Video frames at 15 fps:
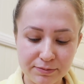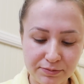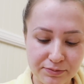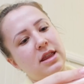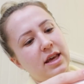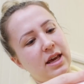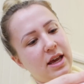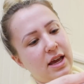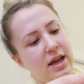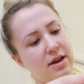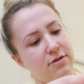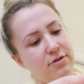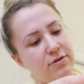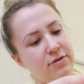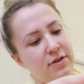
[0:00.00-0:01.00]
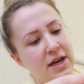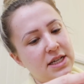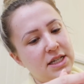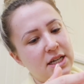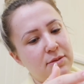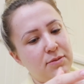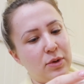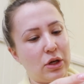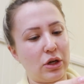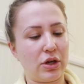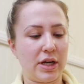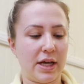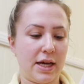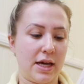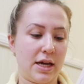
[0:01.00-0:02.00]
The Fenty
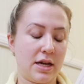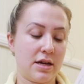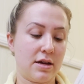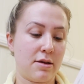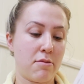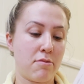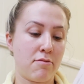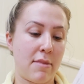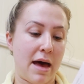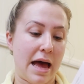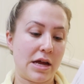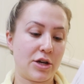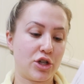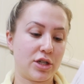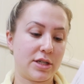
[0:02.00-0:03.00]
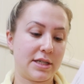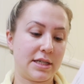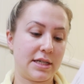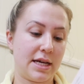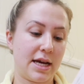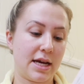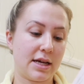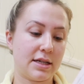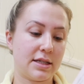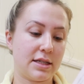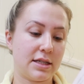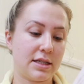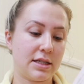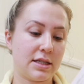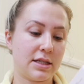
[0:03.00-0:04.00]
Beauty Match
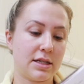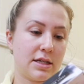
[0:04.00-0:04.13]
Sticks